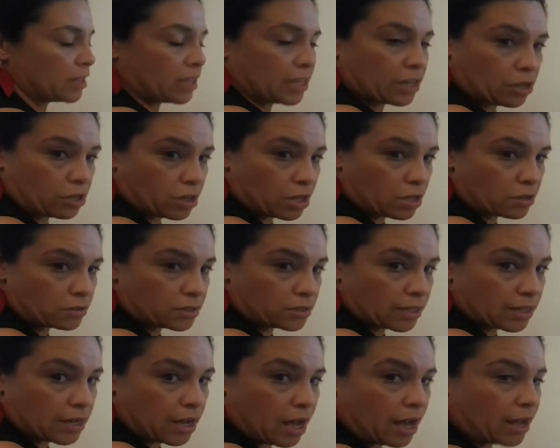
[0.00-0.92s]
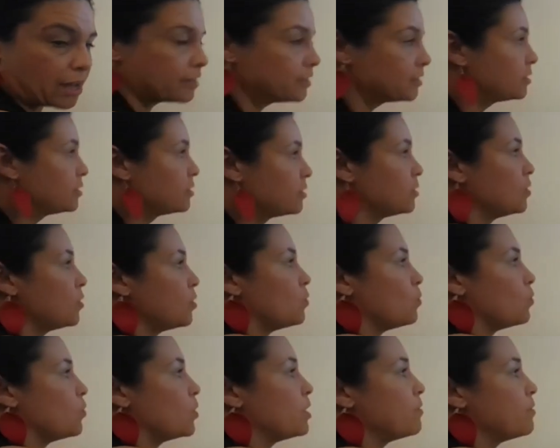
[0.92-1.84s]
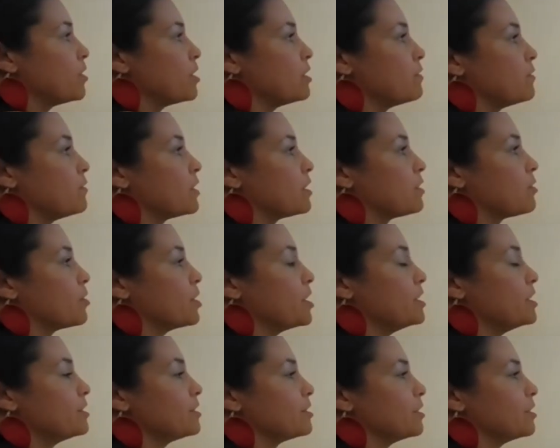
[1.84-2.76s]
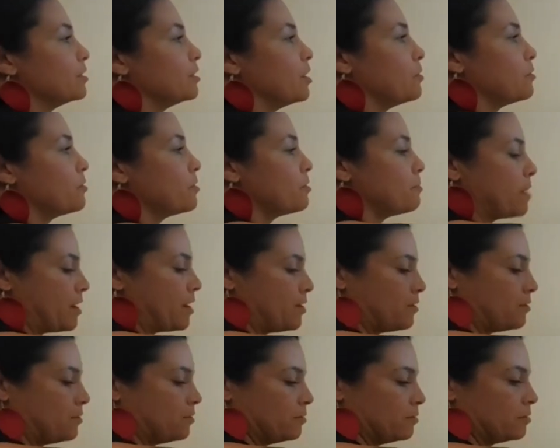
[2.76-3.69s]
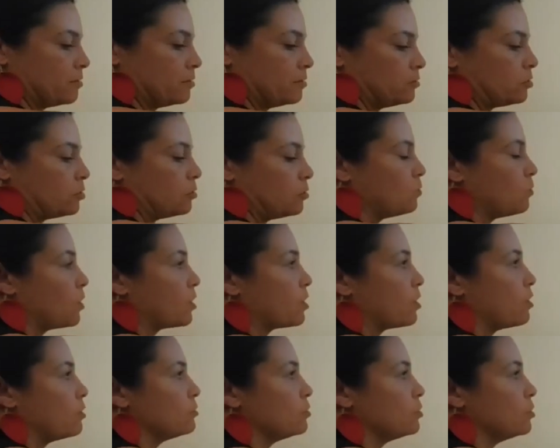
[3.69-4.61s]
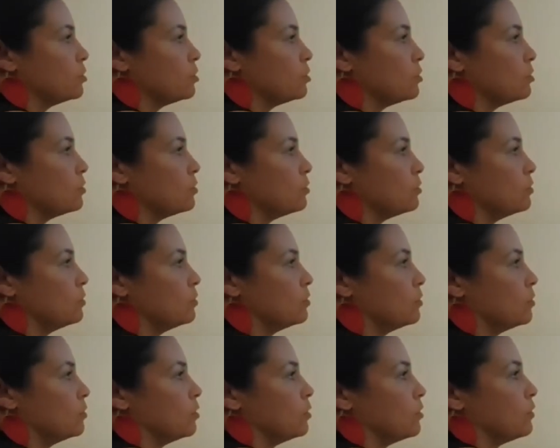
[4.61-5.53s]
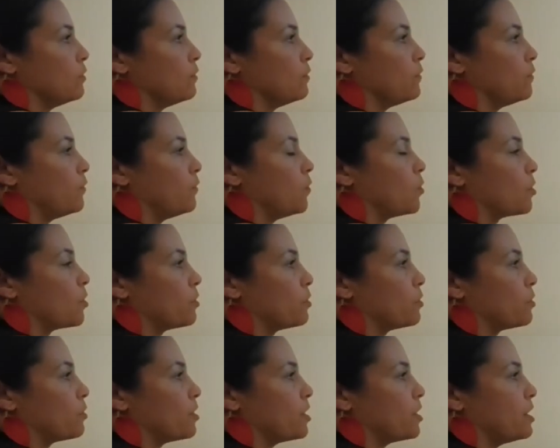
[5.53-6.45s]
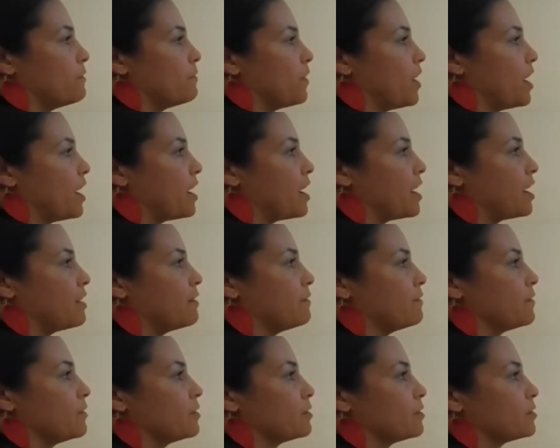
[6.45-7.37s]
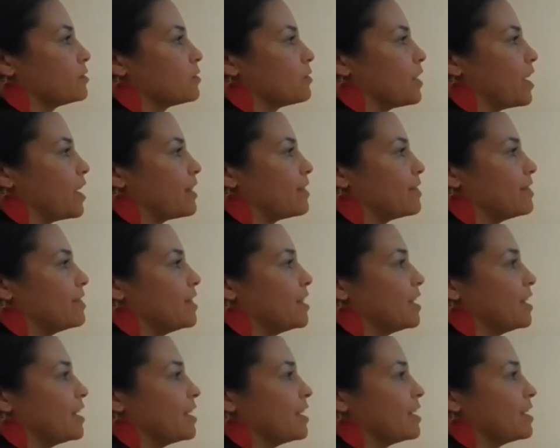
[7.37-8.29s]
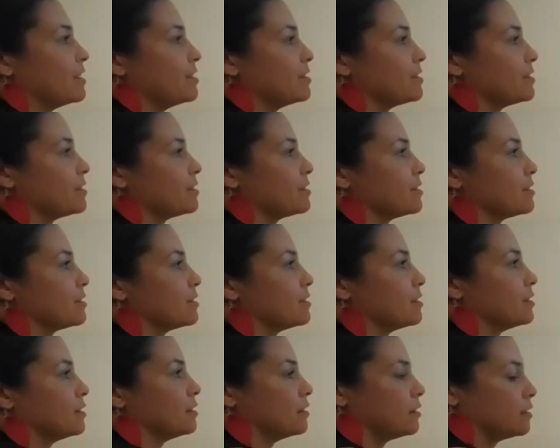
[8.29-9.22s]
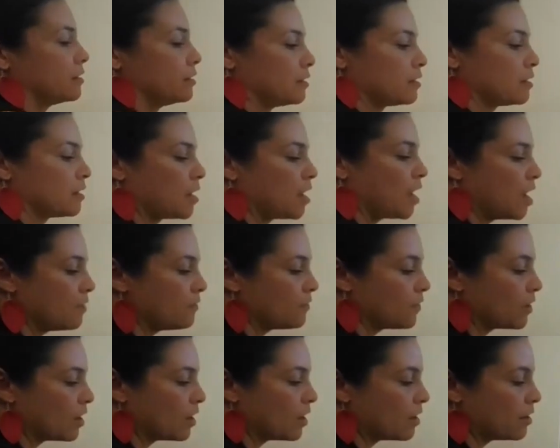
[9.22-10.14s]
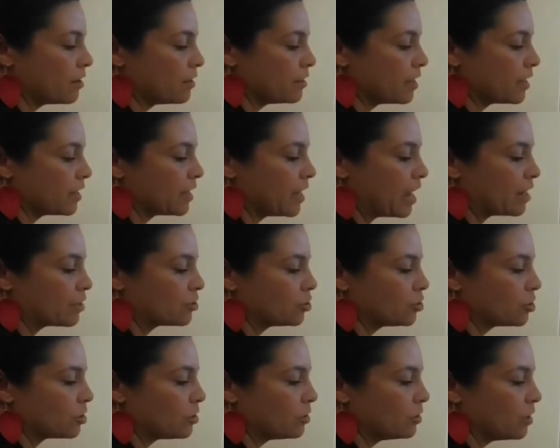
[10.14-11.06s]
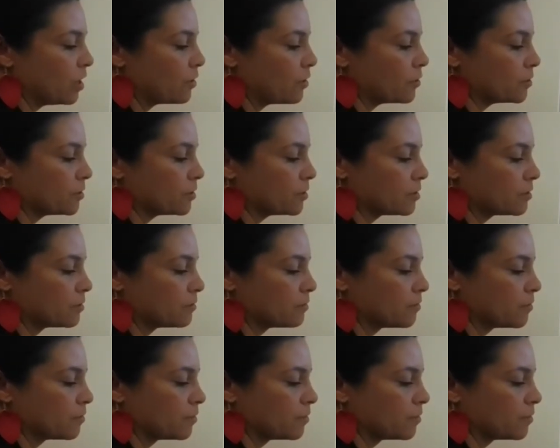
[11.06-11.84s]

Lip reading: in closing costs, we would have increased the loan amount to 102,435 so that this covered the cash to close.